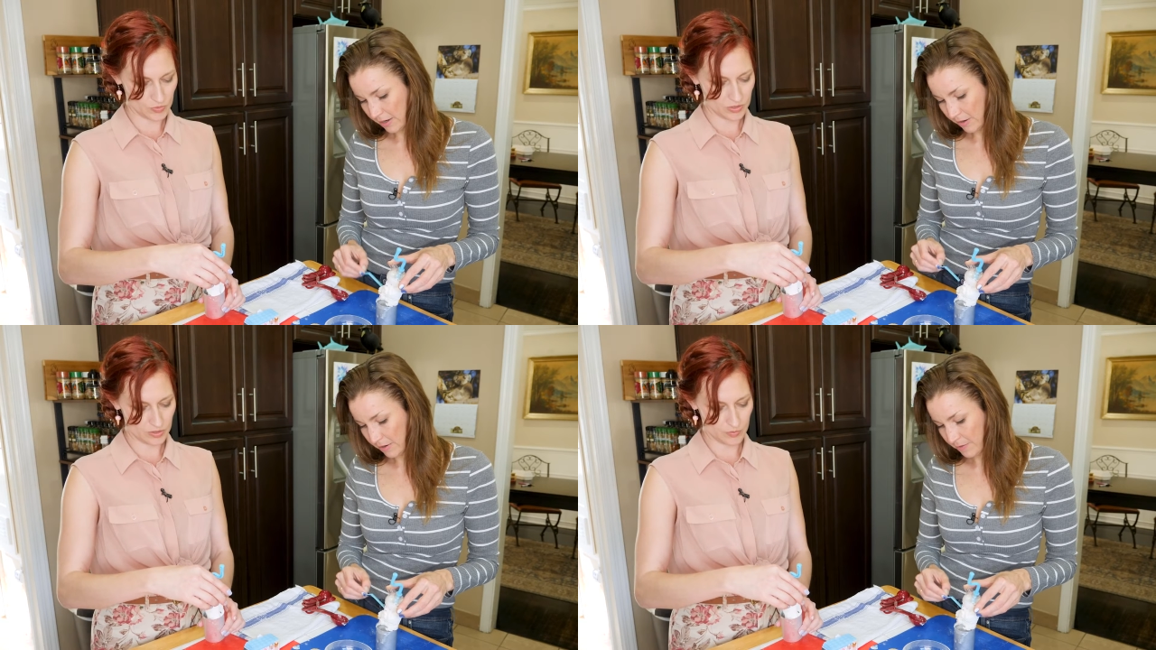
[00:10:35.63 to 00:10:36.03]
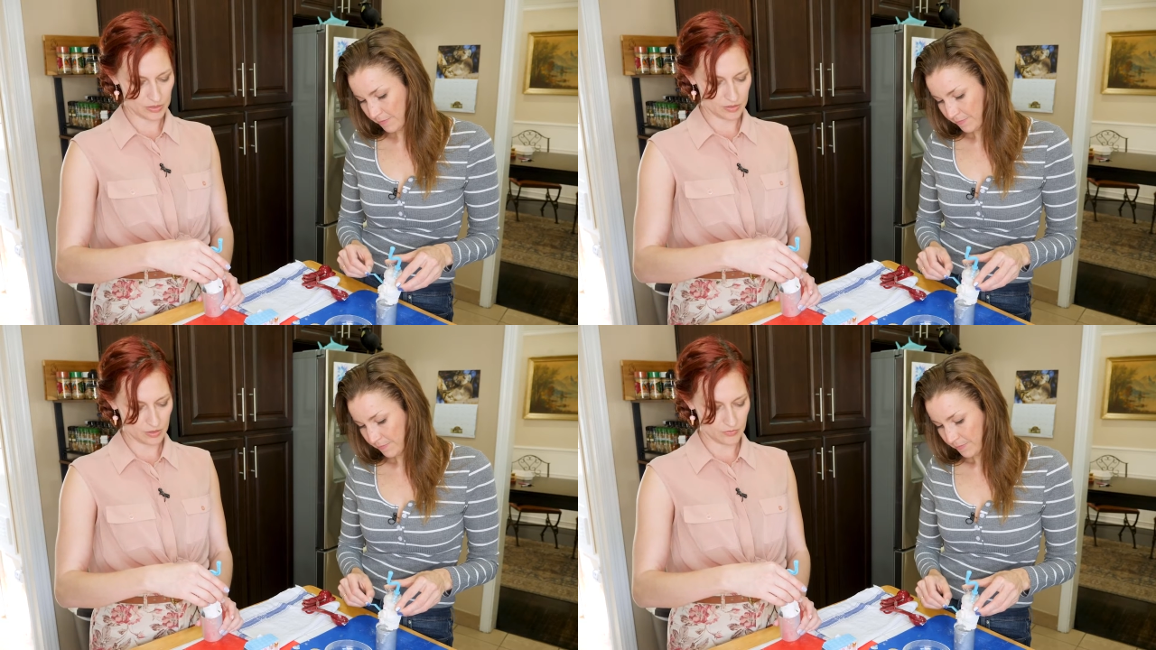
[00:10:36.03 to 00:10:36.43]
Speaker 1: I'm still
Speaker 2: a
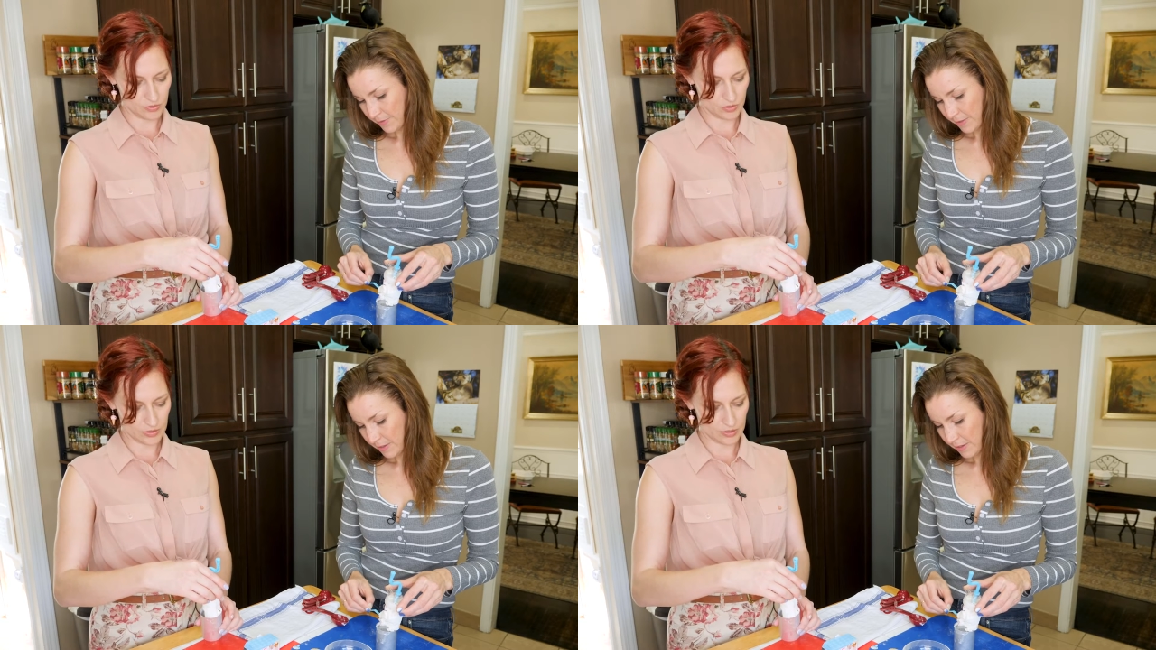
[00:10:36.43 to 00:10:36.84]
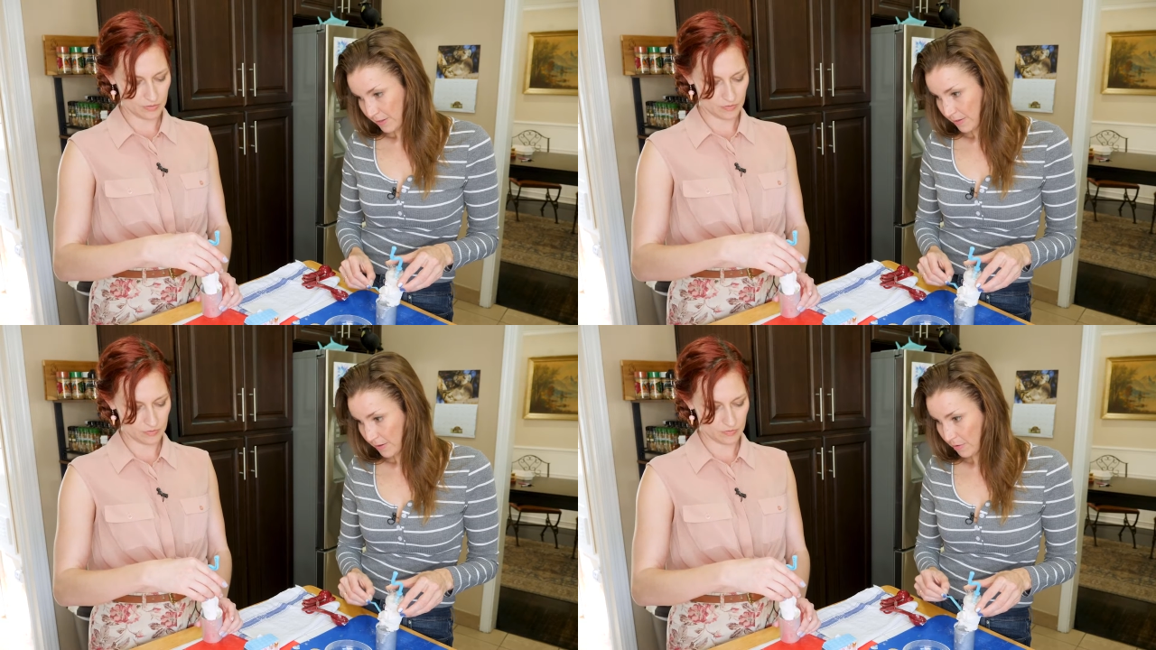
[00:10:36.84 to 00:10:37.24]
bit soft servy.
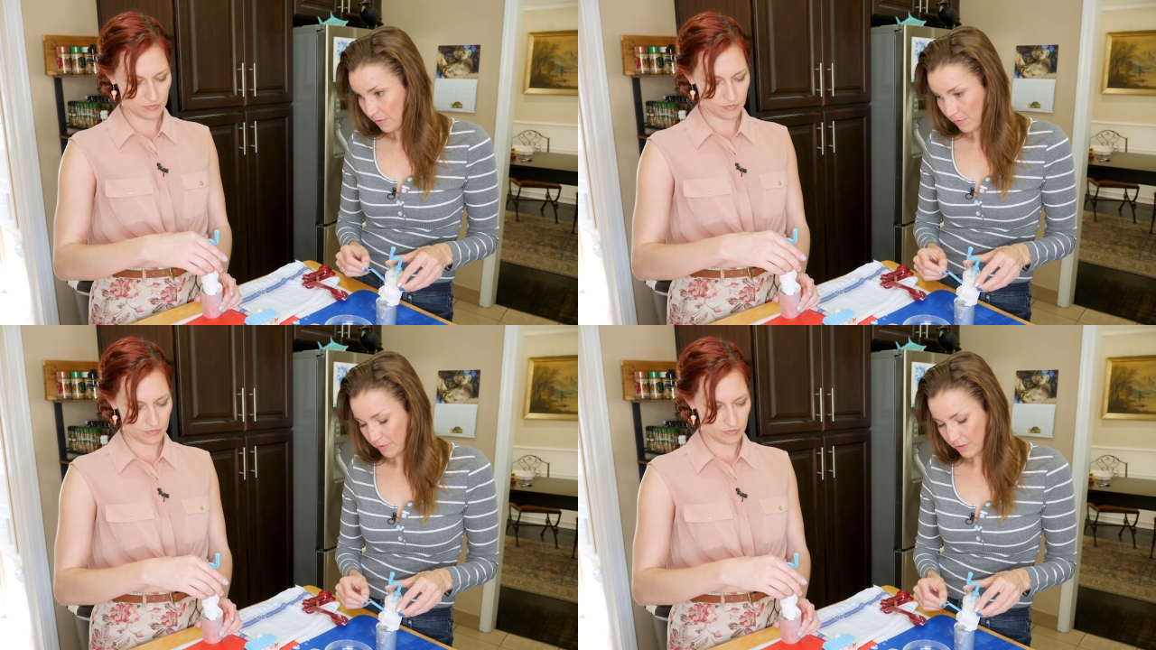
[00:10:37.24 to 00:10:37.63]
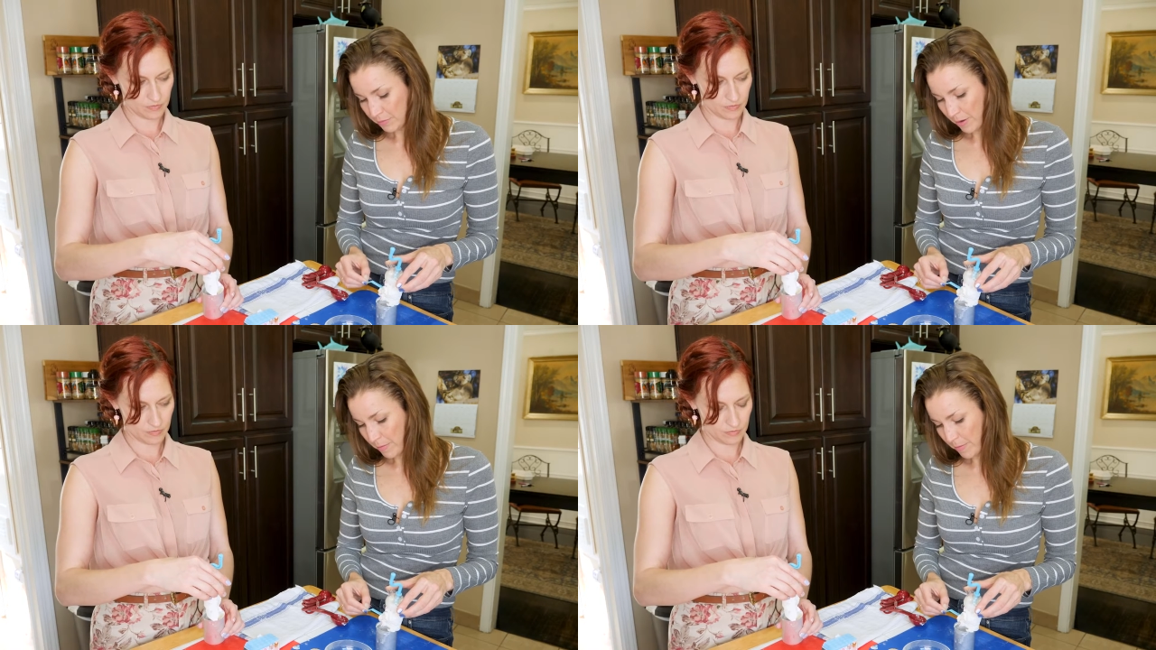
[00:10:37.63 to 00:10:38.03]
Speaker 1: Oh, yours
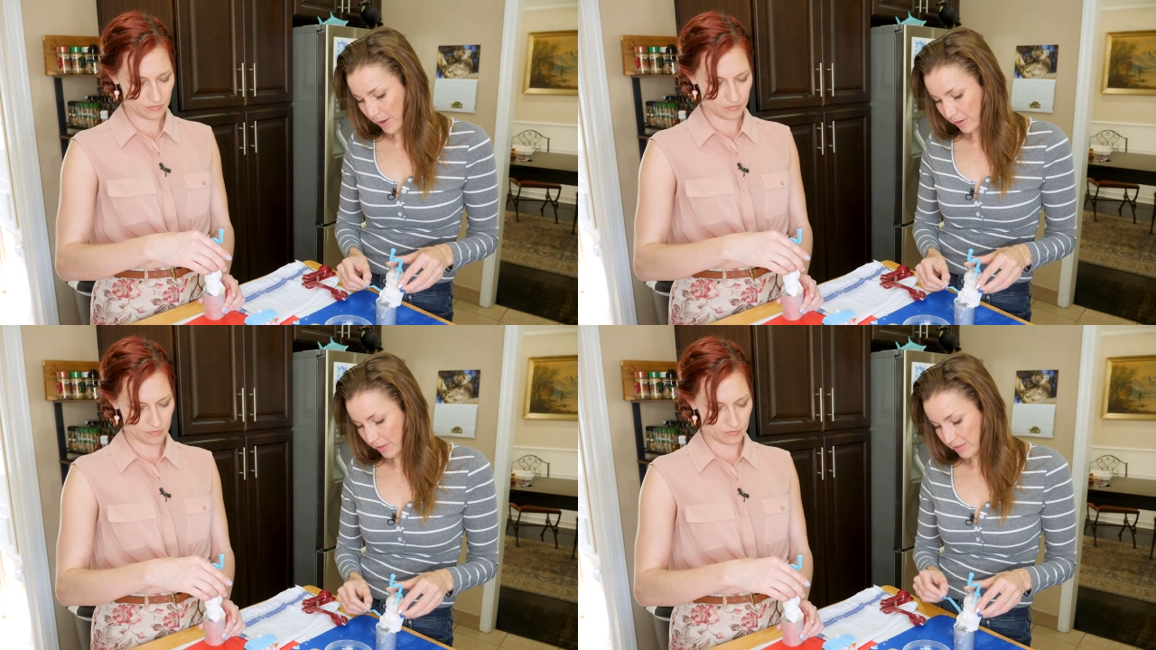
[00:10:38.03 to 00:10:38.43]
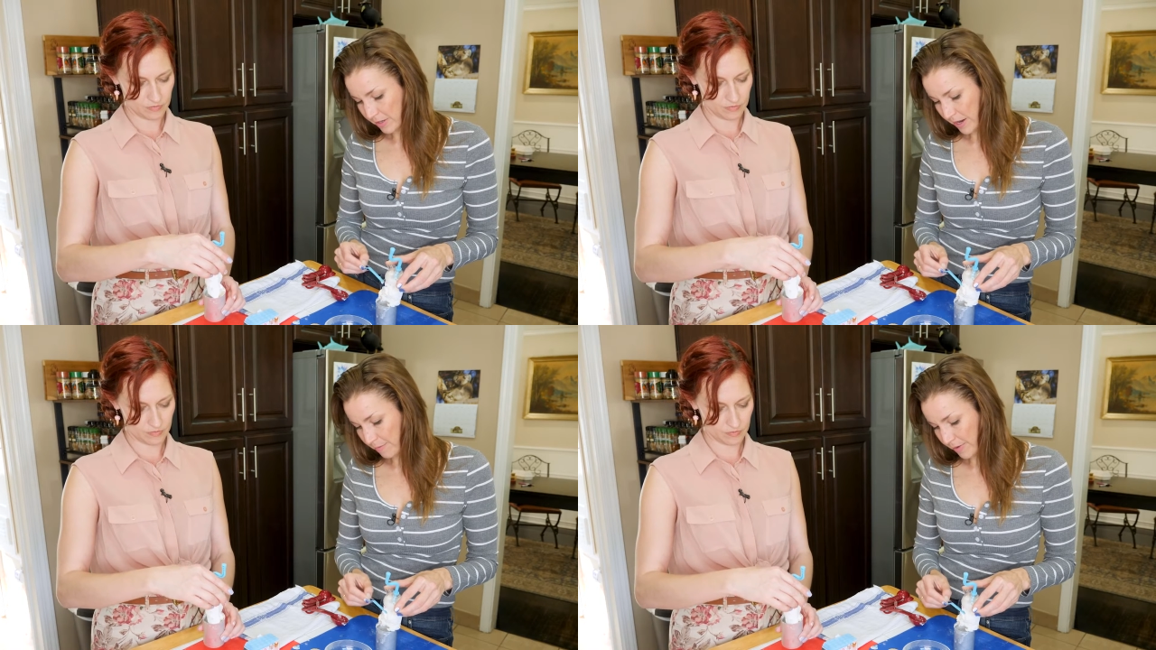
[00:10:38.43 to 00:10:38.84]
is probably better
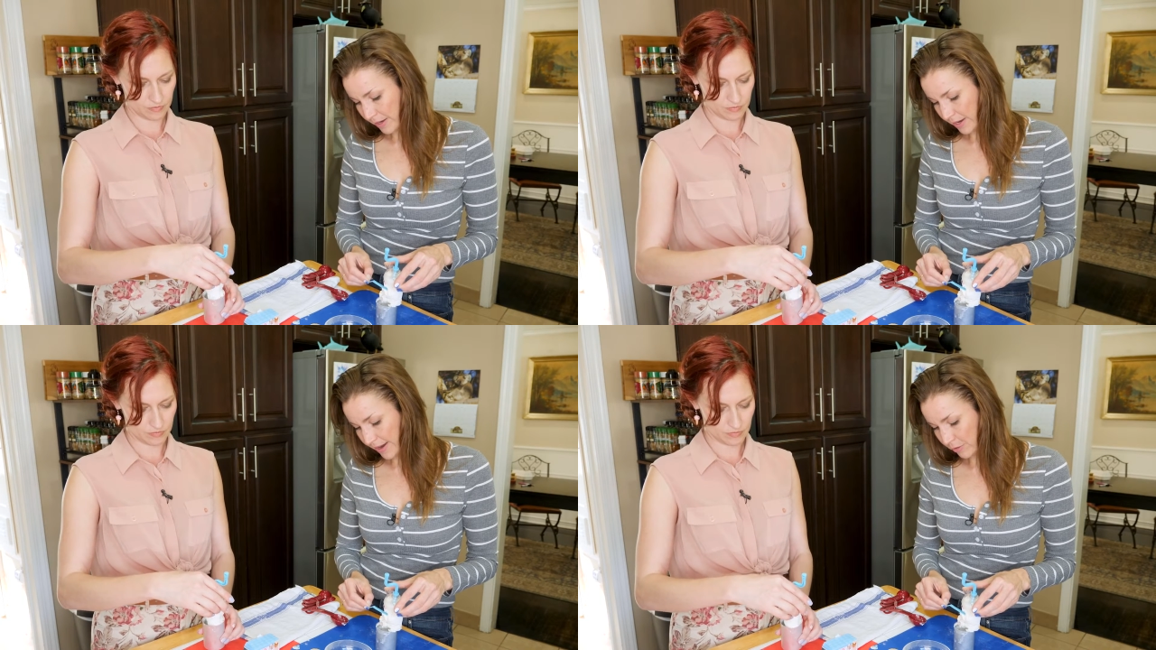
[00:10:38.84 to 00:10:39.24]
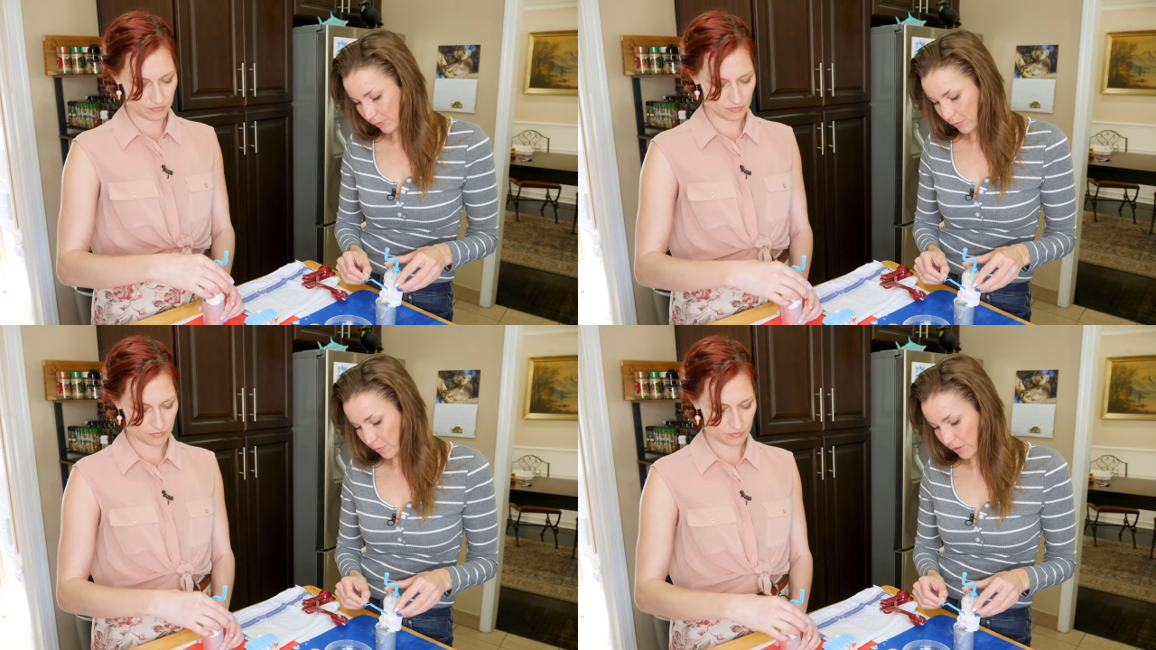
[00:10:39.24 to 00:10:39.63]
because I'm like kind of have to
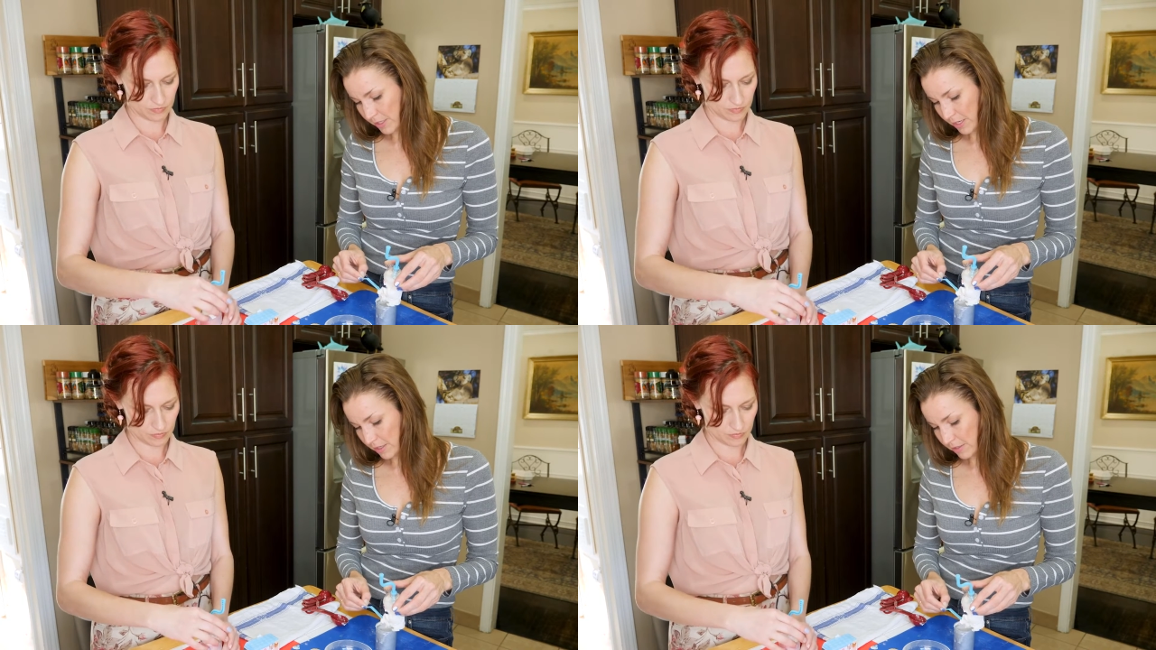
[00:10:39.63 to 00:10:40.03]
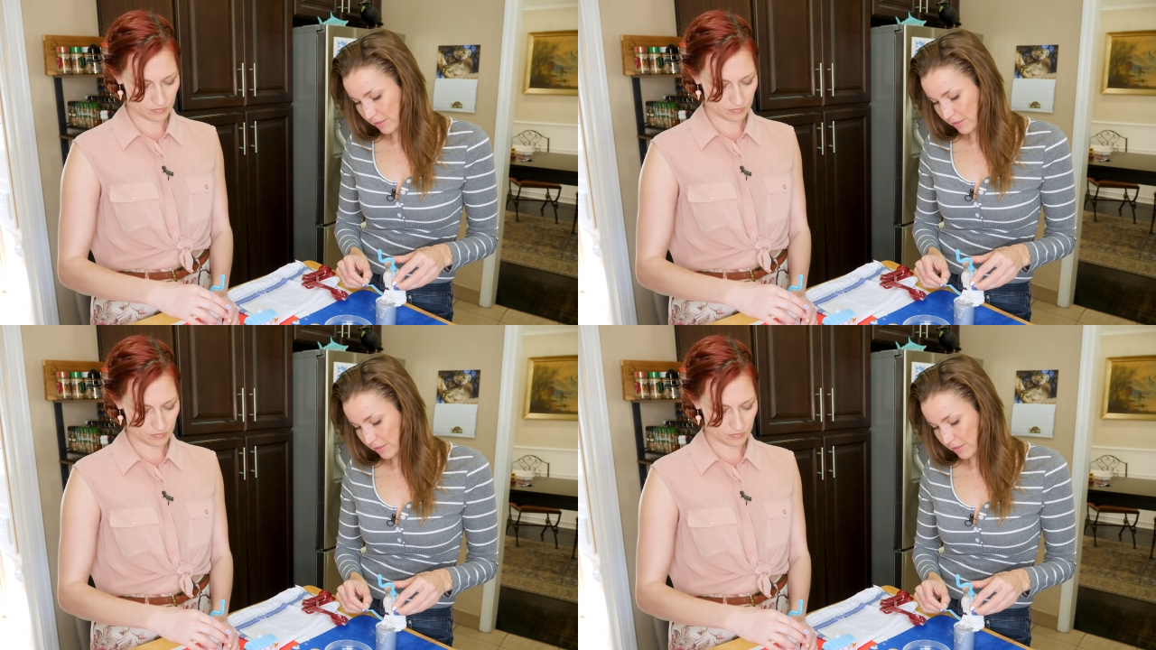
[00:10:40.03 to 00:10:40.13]
really work to get